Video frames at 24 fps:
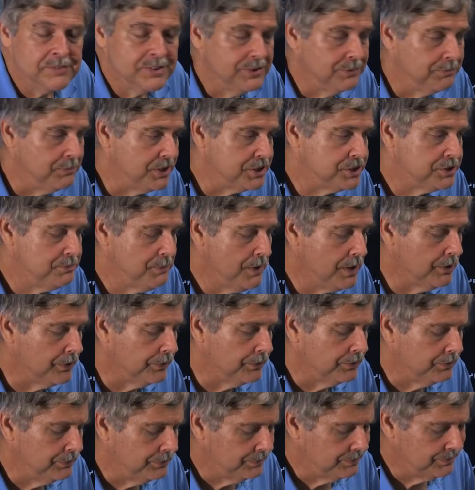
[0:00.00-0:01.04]
They're much
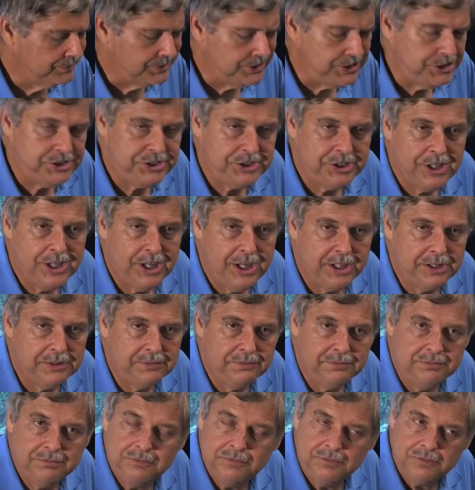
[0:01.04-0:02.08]
smaller.
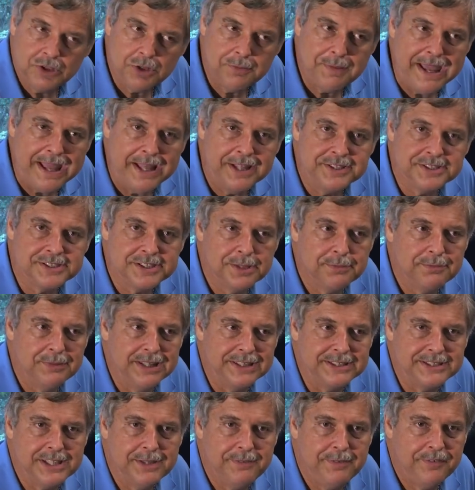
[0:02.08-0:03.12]
DJI commands something
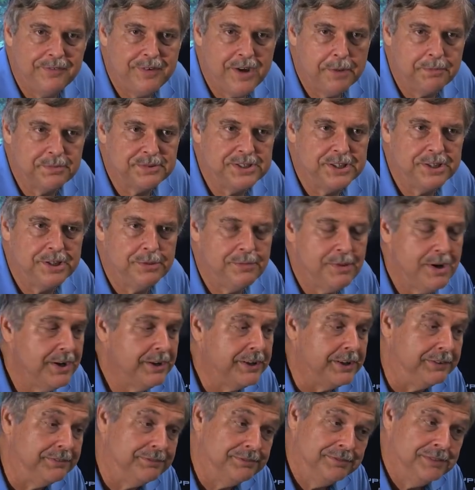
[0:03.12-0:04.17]
like 75% of the
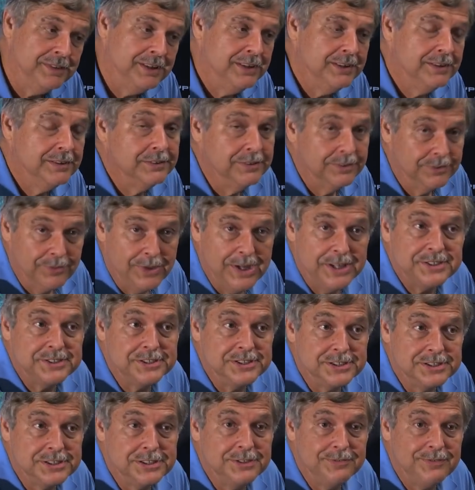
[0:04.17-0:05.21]
market. The
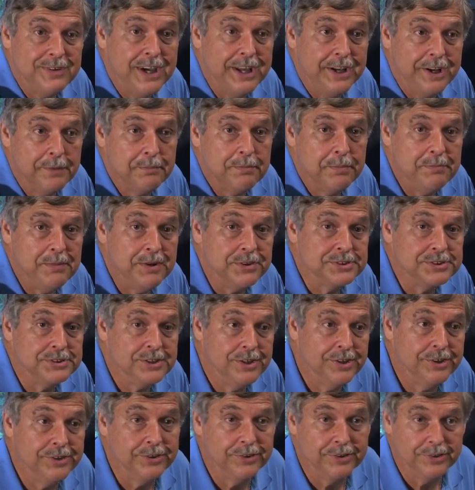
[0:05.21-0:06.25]
rest is divided up amongst
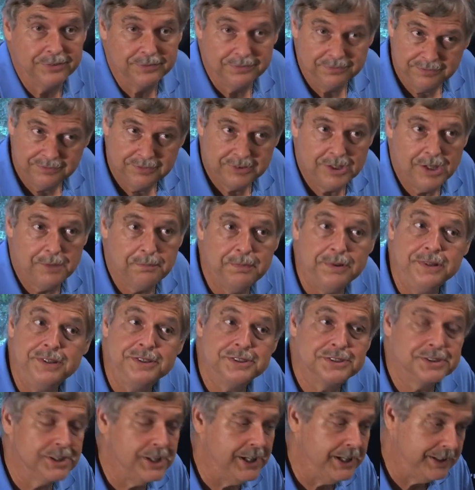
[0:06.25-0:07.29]
other
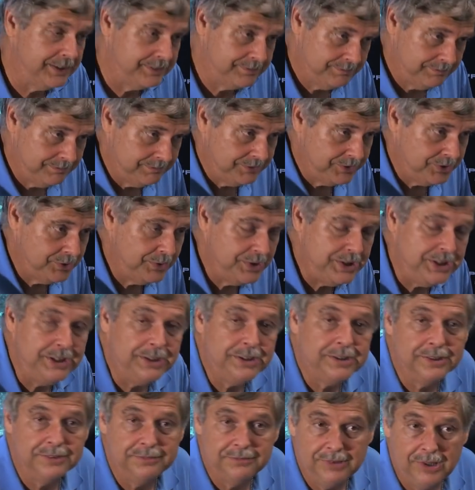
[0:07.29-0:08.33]
companies like
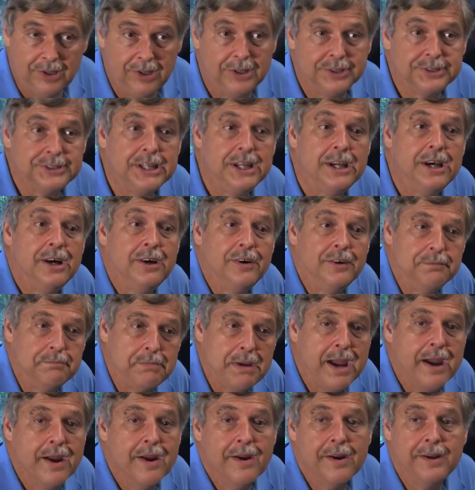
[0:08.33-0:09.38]
Yuneec and Altel and
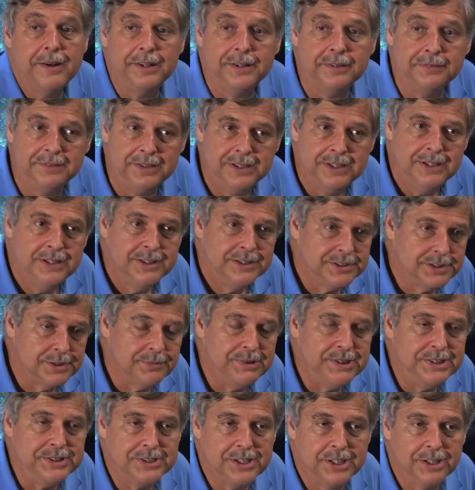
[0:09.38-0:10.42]
Parrot and
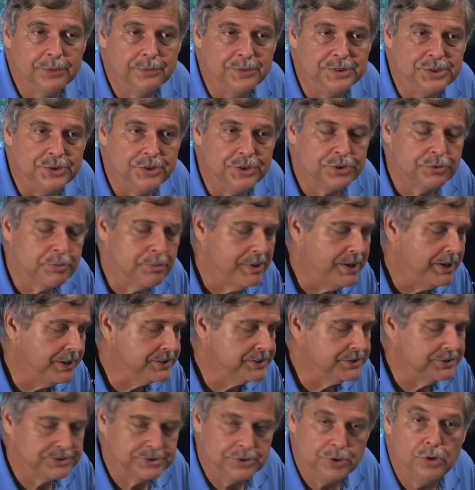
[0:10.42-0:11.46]
some of these other ones. US
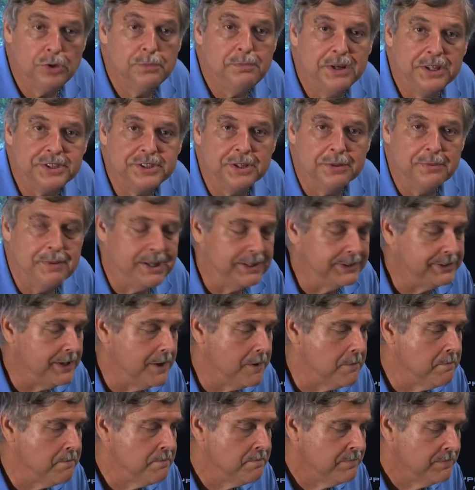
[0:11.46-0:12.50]
Robotics, there's a whole bunch of them out
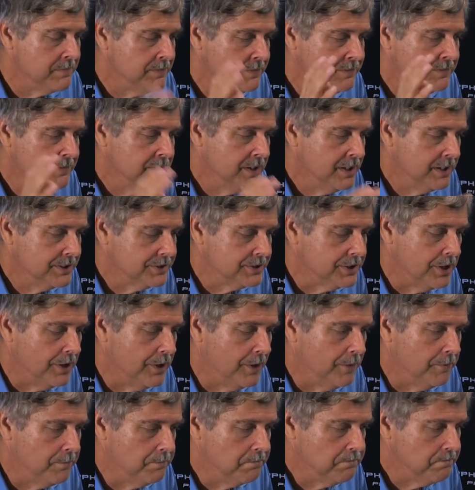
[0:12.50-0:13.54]
there.
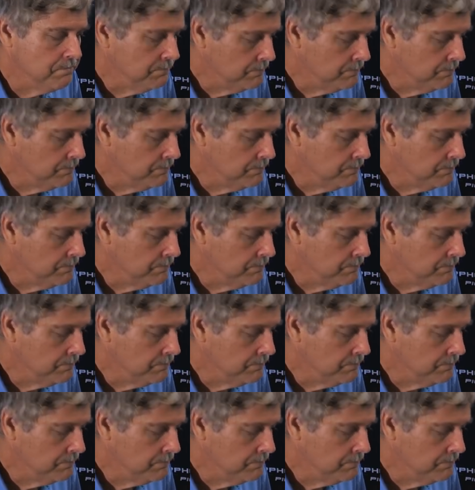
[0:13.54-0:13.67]
So